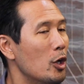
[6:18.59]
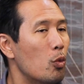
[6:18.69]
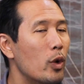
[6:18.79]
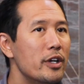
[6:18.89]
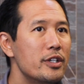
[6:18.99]

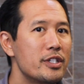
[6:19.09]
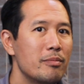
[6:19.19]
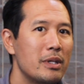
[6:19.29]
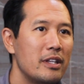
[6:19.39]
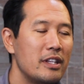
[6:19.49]
What are
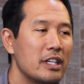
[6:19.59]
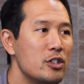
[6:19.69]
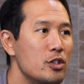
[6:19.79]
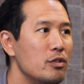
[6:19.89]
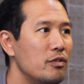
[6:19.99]
some of the
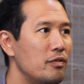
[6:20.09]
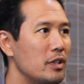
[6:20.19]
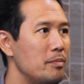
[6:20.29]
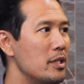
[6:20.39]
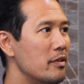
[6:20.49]
things you've
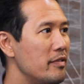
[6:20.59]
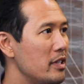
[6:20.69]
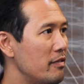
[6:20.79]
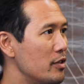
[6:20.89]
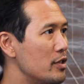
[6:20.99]
observed in
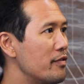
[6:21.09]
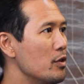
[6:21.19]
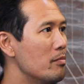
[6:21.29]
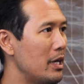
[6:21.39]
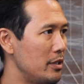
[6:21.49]
the first few
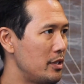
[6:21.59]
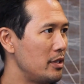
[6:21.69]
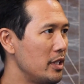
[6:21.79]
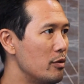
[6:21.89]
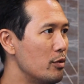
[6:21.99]
months
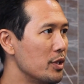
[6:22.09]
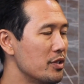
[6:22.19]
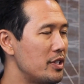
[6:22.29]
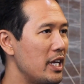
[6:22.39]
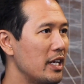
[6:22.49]
in real
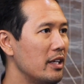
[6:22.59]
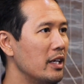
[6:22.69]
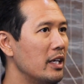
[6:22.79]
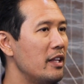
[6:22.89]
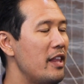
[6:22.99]
estate
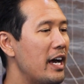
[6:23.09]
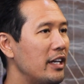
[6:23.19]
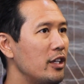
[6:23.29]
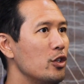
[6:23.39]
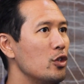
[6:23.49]

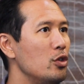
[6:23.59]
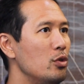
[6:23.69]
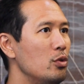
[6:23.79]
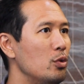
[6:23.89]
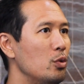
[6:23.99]
that
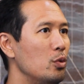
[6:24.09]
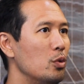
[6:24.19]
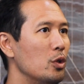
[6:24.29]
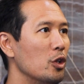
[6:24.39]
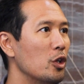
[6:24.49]
you
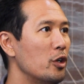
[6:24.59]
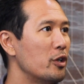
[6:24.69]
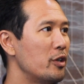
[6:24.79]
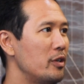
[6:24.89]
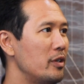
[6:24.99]

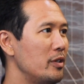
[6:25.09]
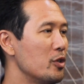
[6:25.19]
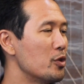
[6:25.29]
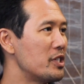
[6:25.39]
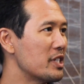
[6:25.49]
learned,
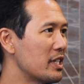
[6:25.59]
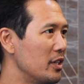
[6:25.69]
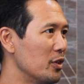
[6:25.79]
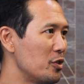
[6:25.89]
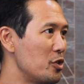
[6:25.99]
your
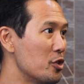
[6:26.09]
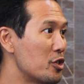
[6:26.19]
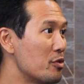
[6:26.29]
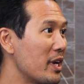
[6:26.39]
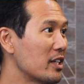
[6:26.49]
skills, your
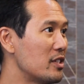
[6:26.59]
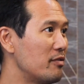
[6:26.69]
strengths